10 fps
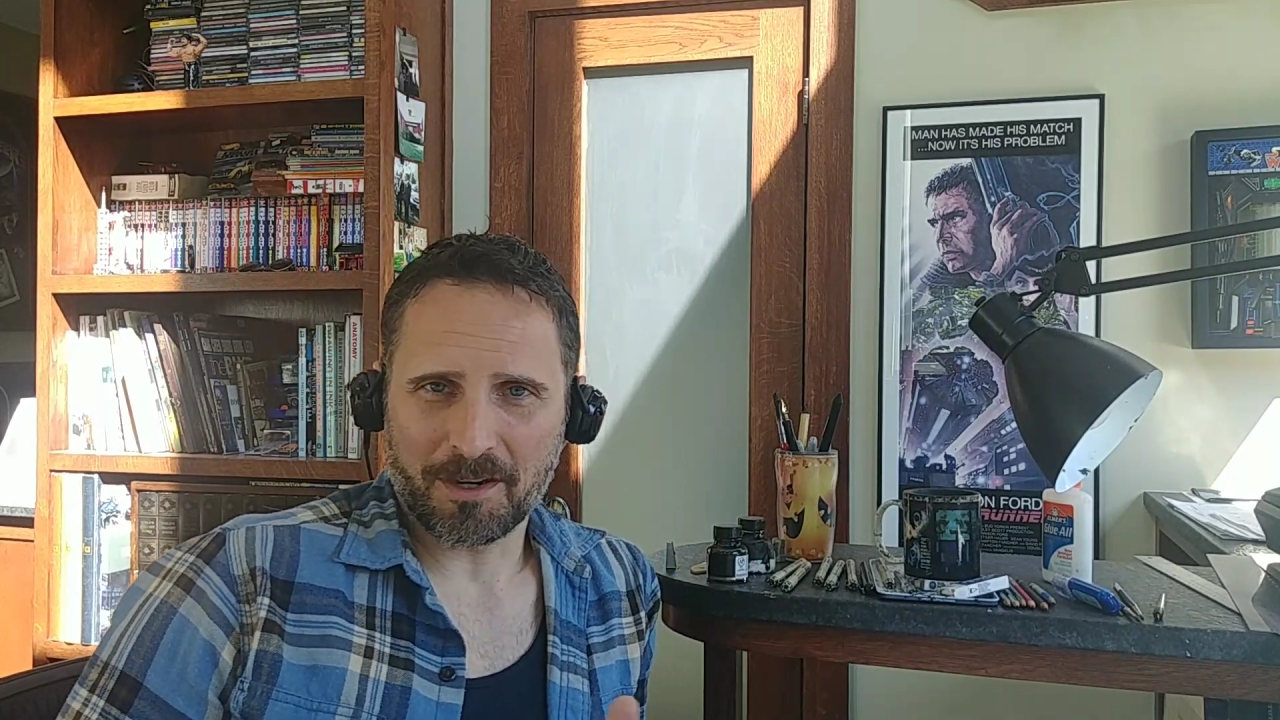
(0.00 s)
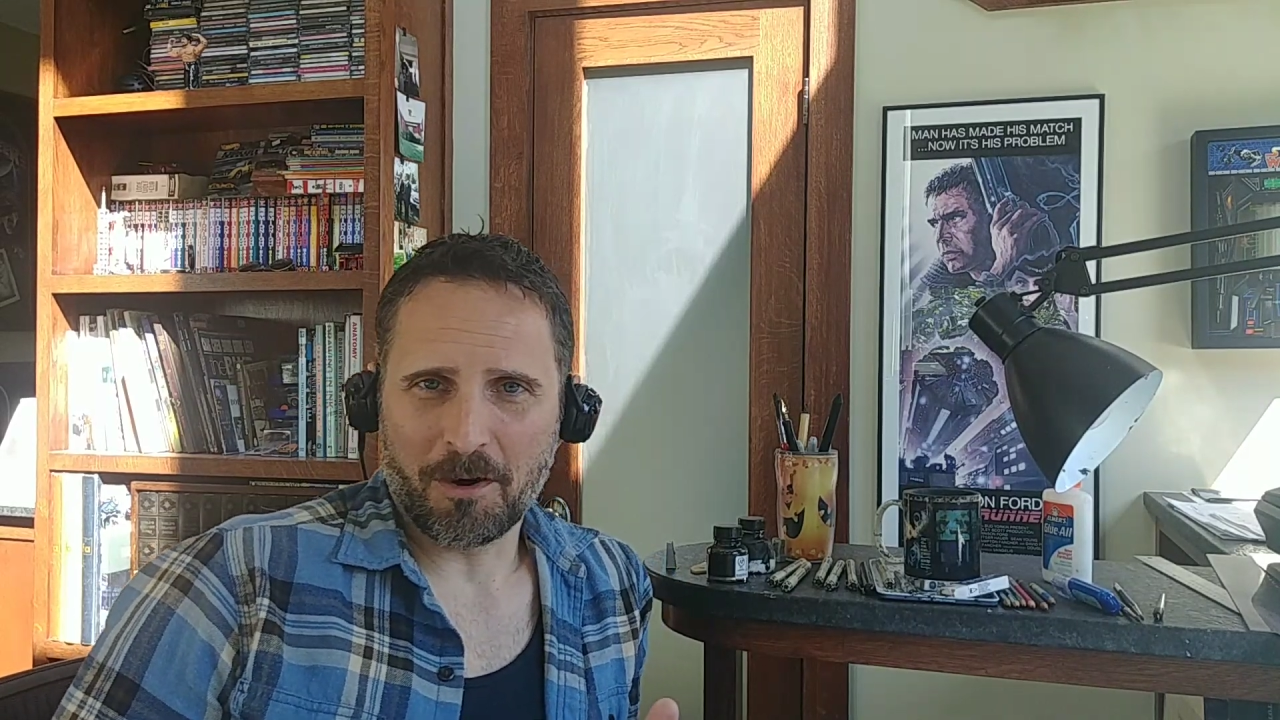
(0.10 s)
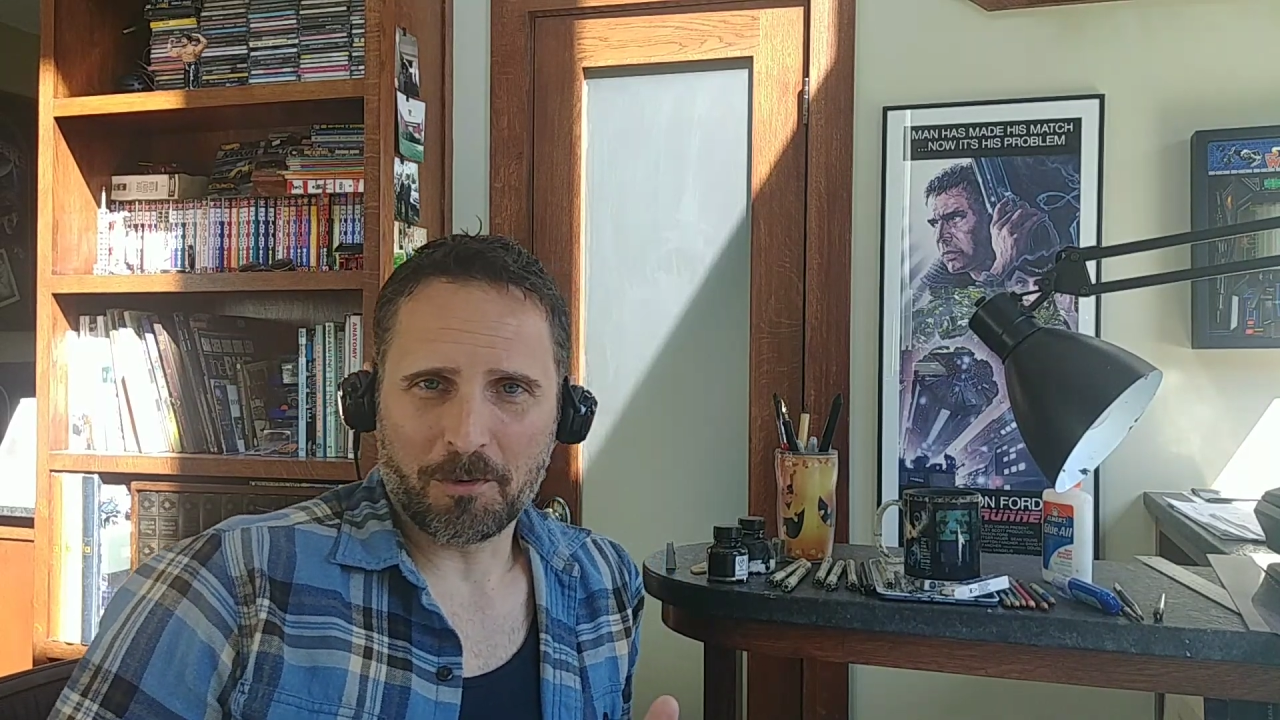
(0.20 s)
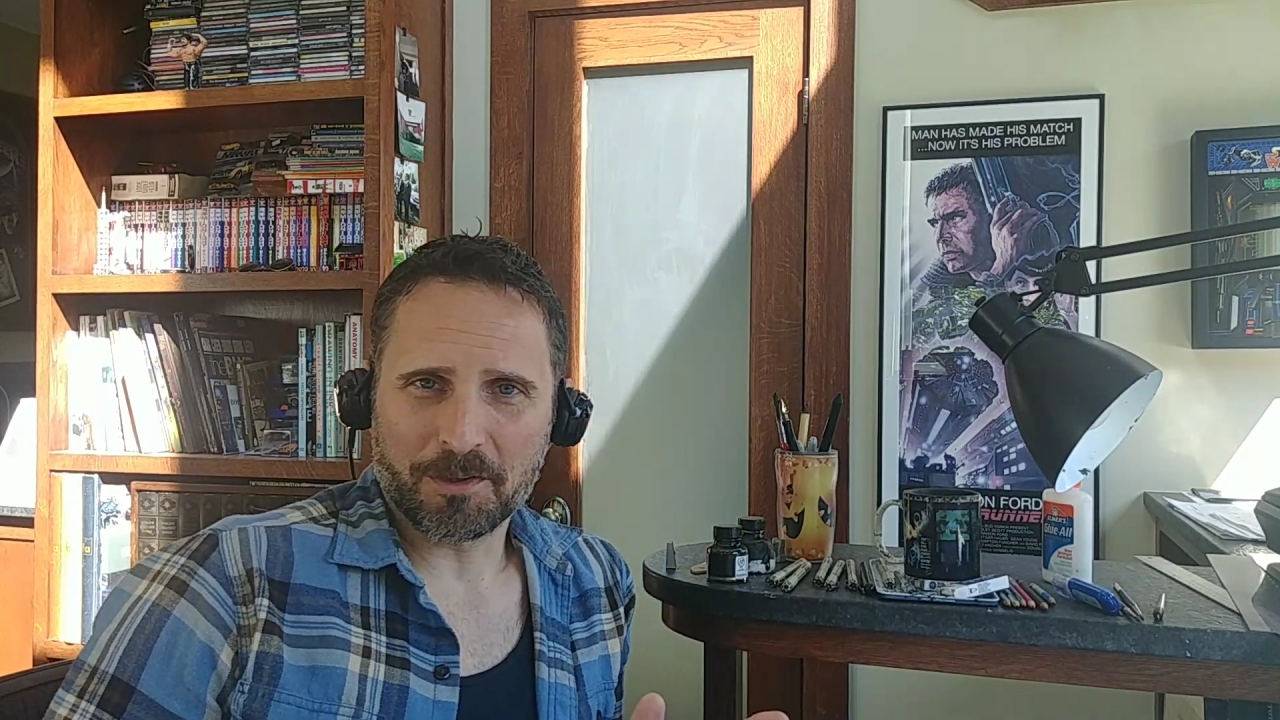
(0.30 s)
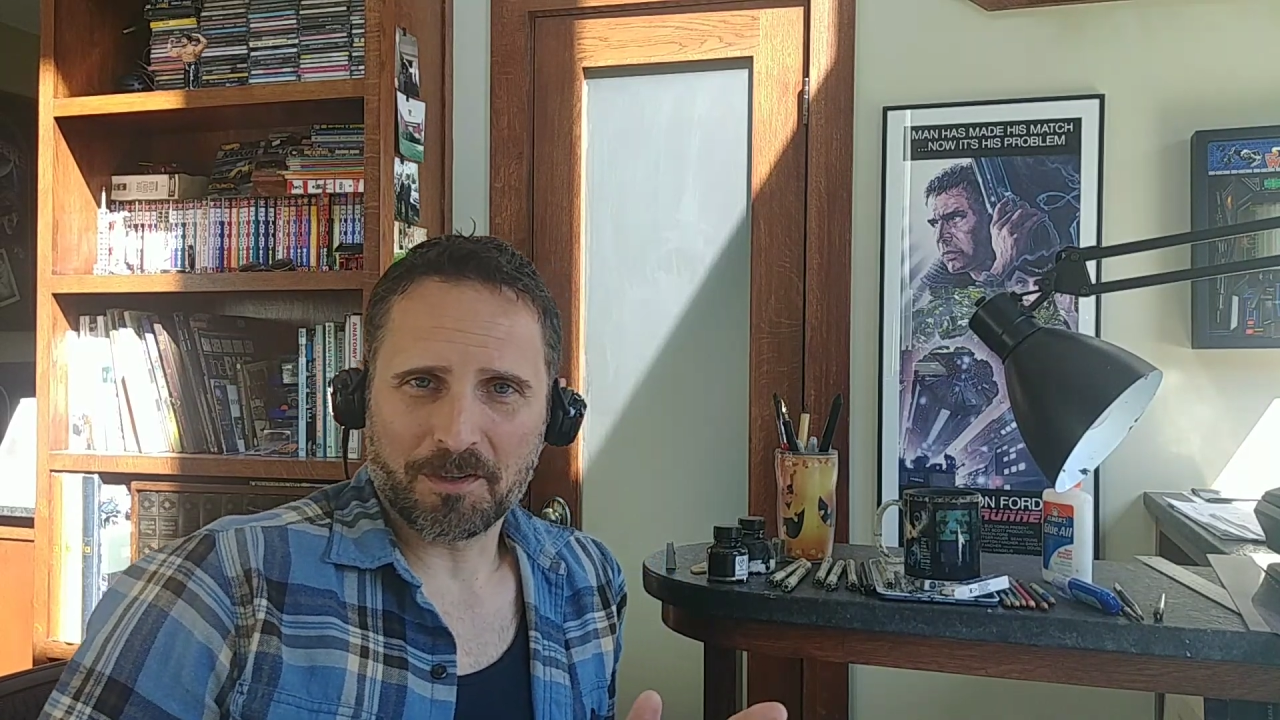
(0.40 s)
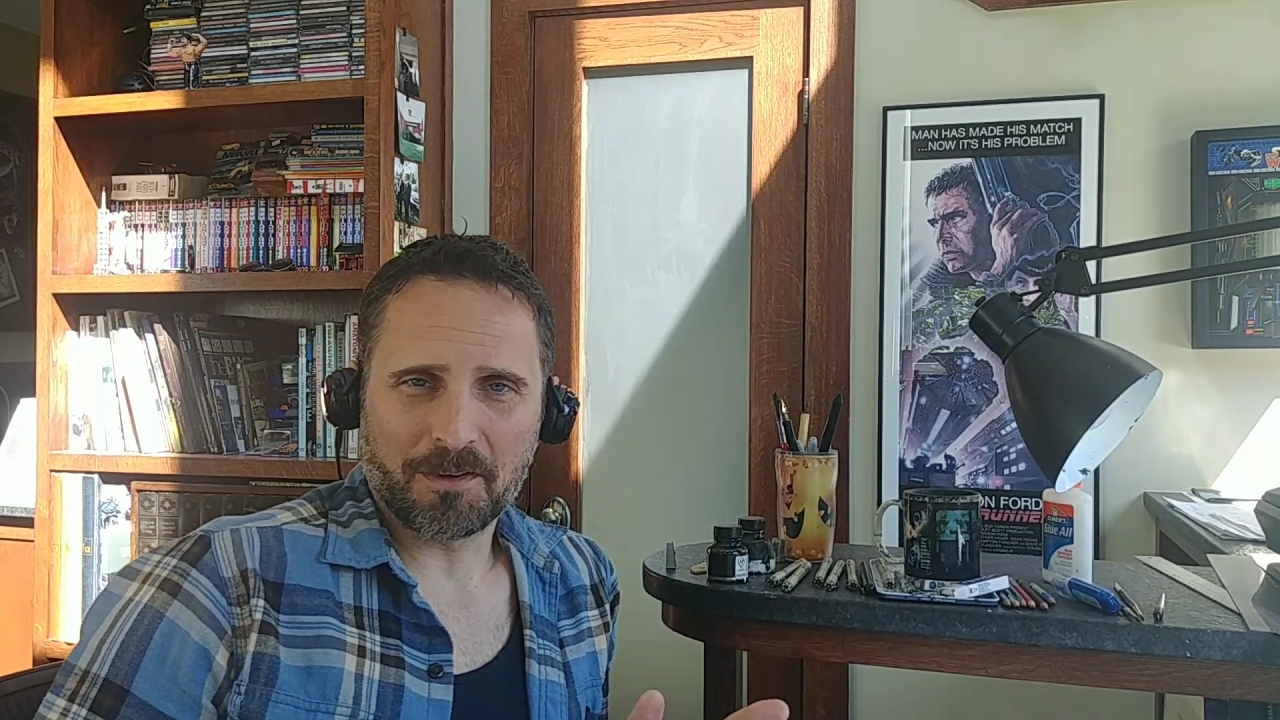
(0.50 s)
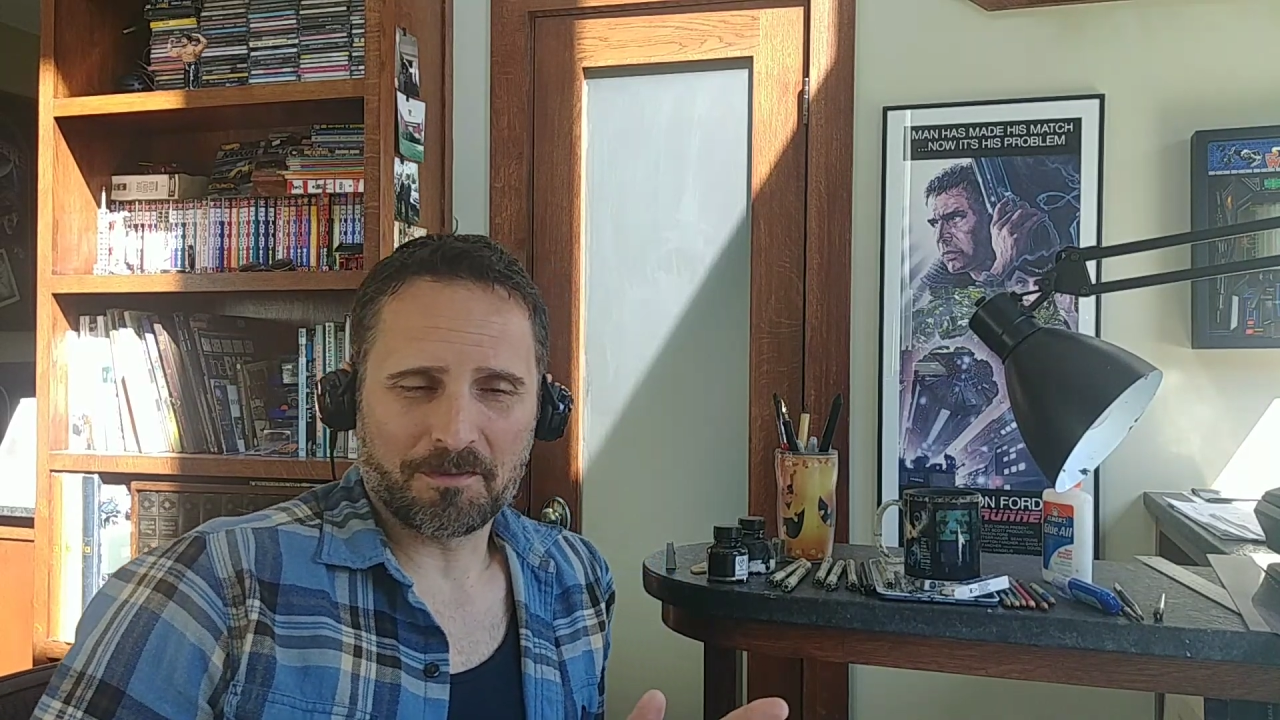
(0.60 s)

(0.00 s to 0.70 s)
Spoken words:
owner